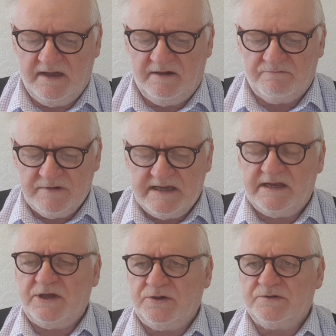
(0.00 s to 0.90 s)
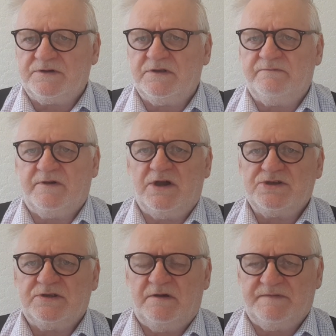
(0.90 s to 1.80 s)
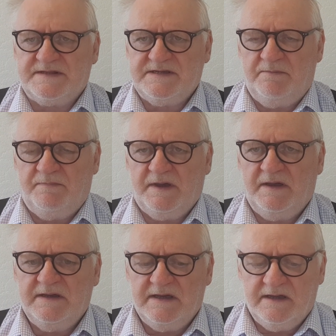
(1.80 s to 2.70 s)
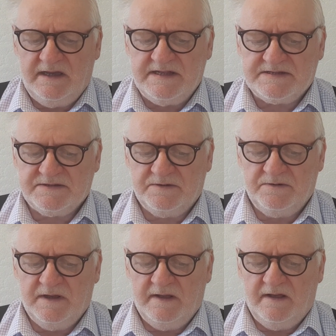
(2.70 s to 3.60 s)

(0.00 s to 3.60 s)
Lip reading: a really good conversion of the timber into